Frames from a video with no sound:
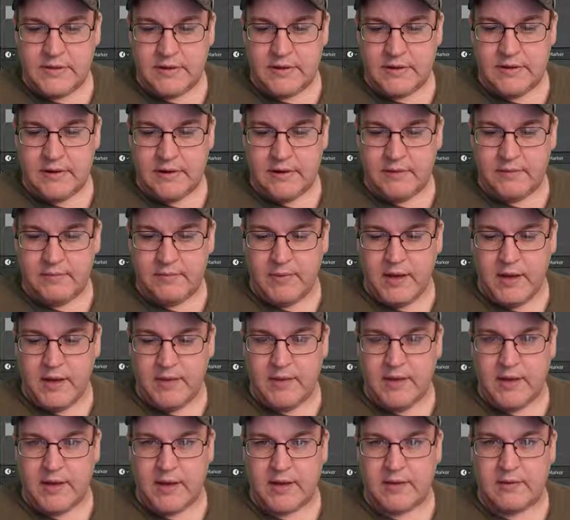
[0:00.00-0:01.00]
here, and
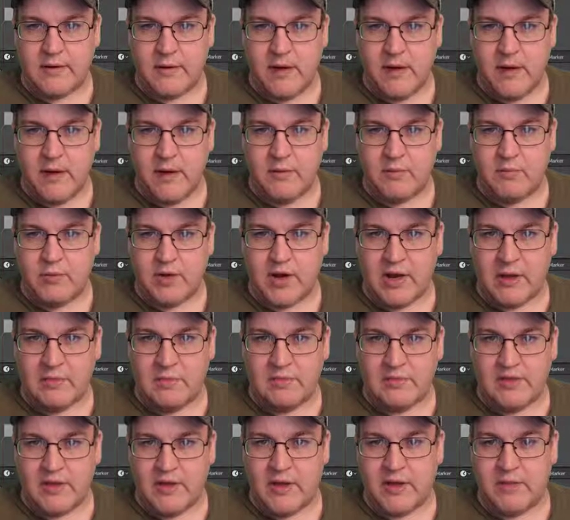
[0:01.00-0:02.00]
then when
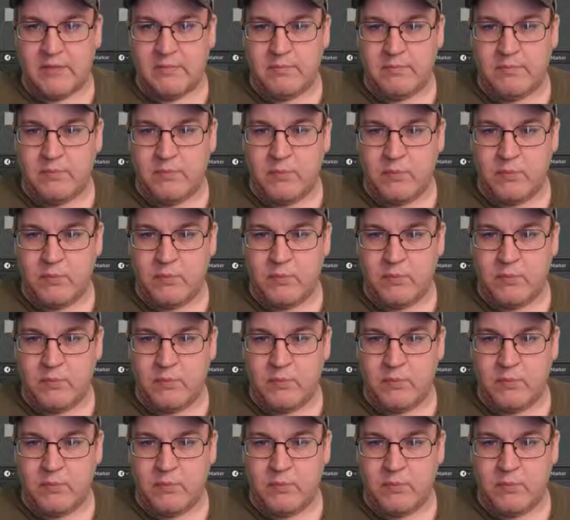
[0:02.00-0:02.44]
I'm done